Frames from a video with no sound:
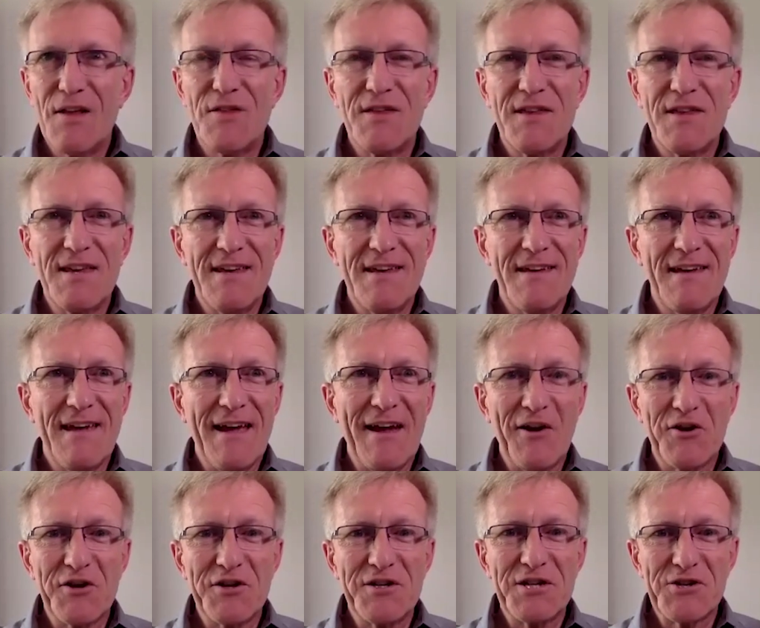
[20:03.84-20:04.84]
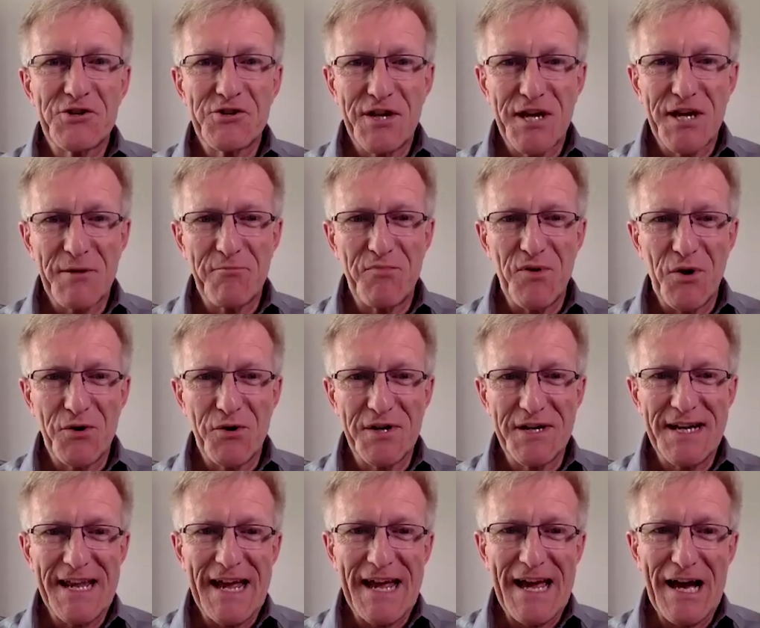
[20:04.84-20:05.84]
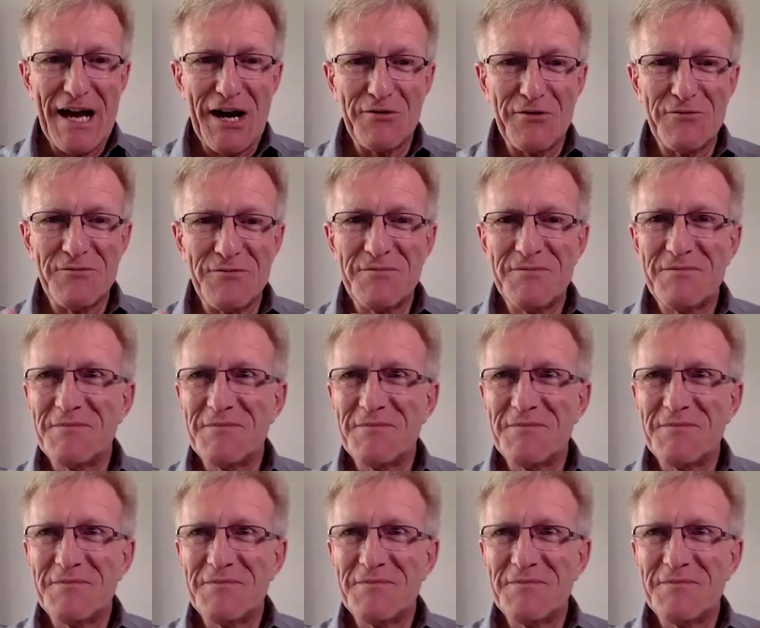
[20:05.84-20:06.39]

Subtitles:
The air conditioning had broken down,